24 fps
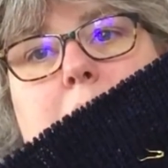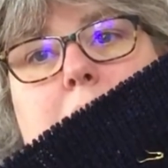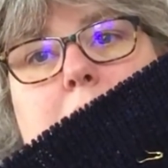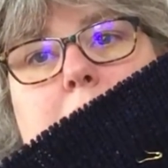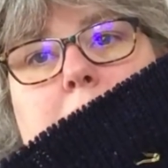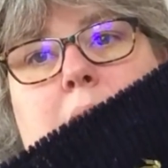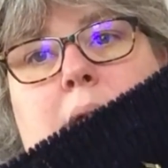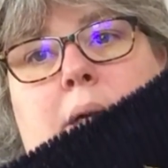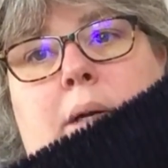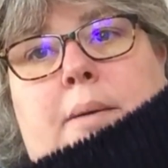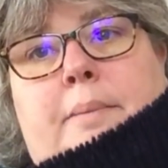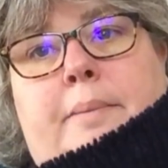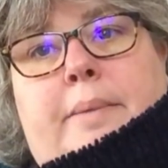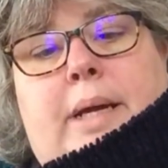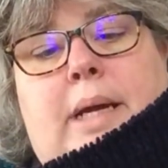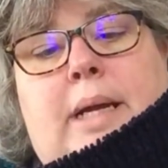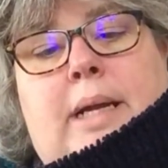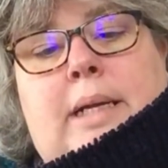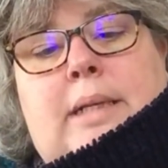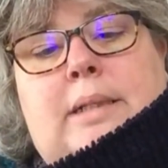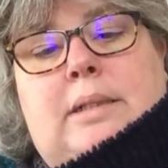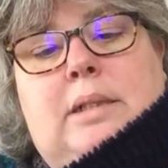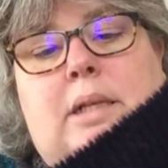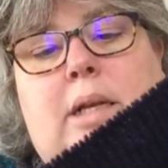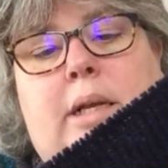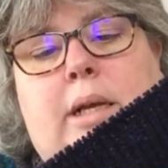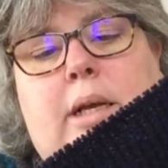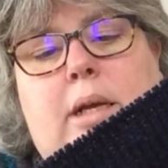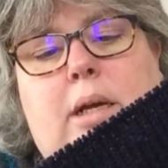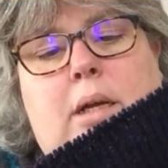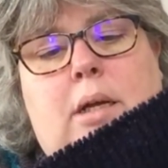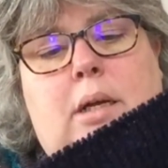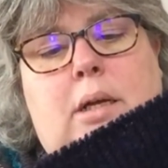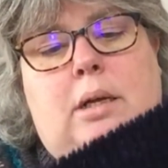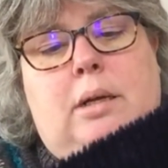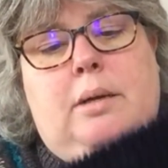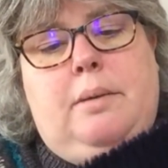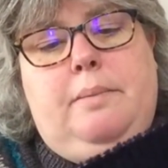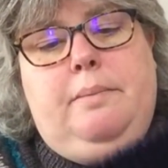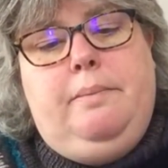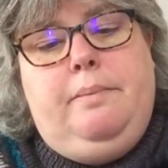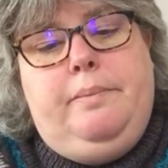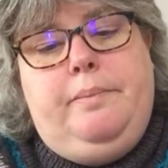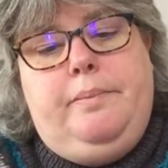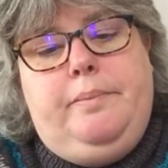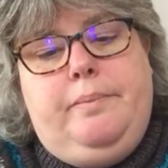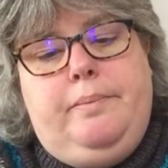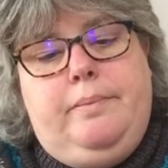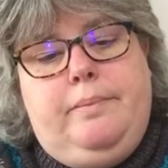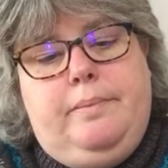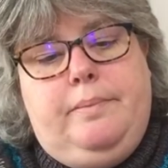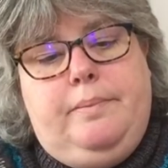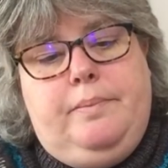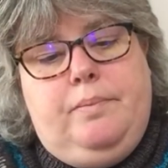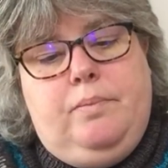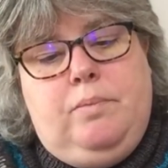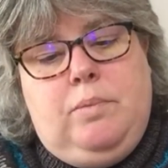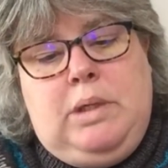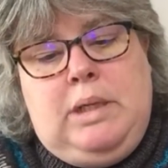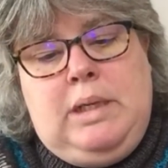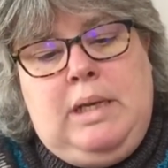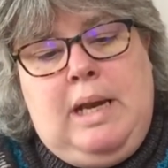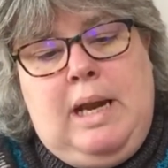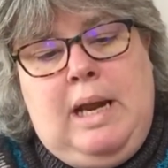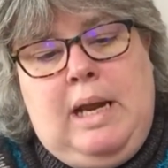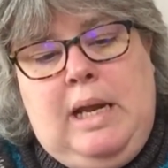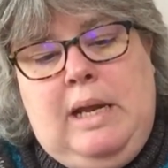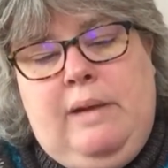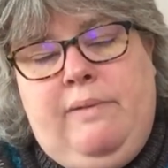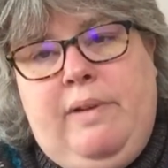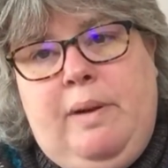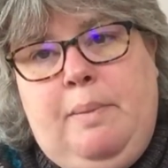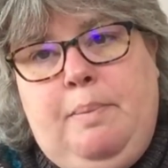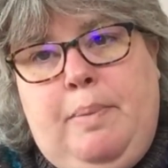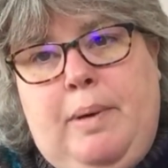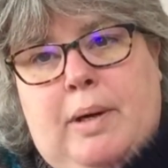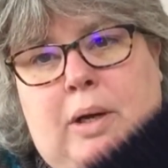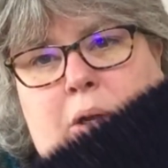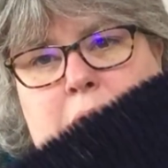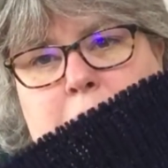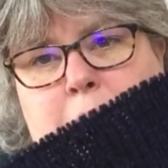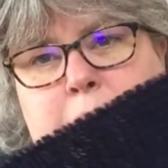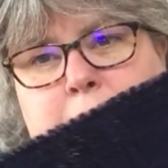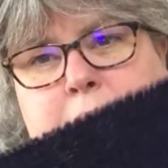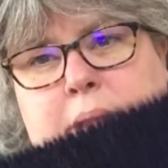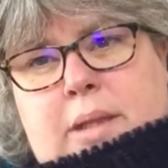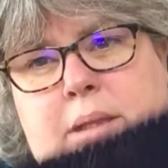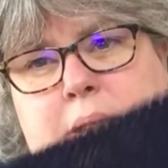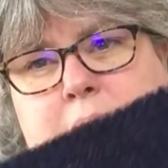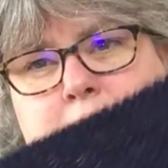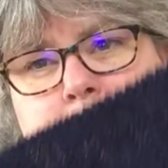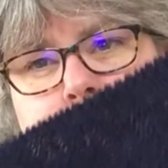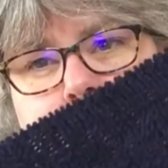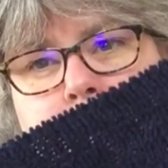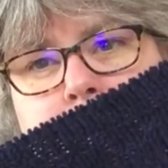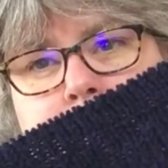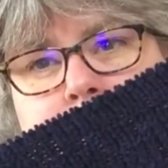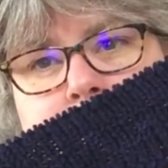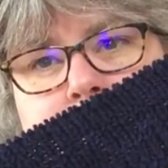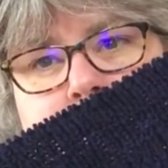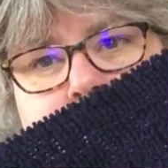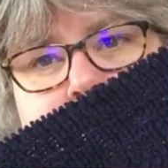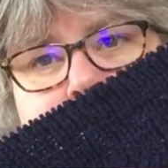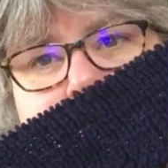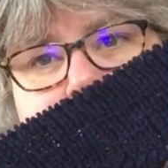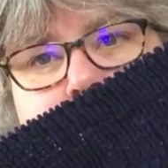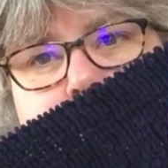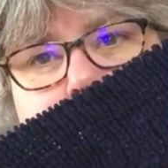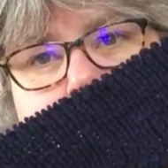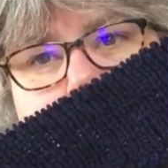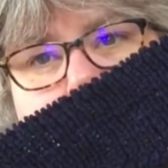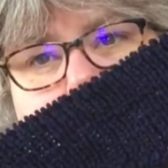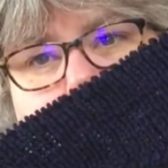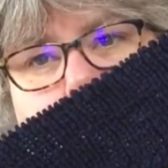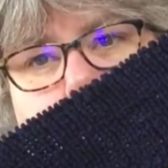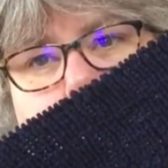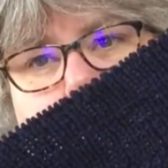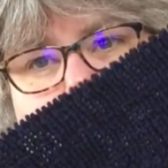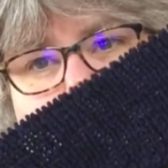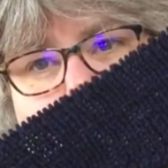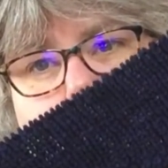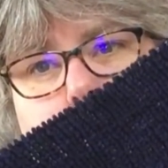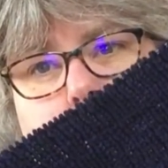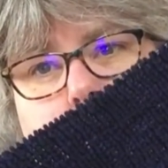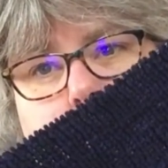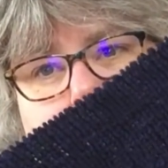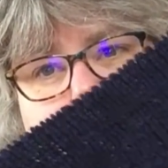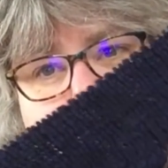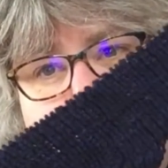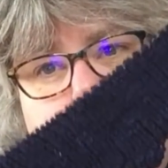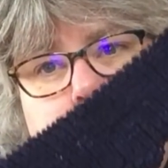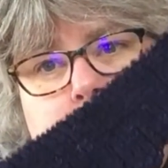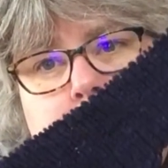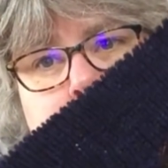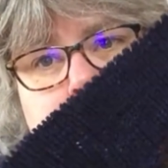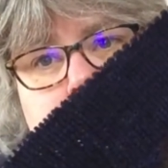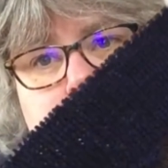and it's like a navy blue with touches of like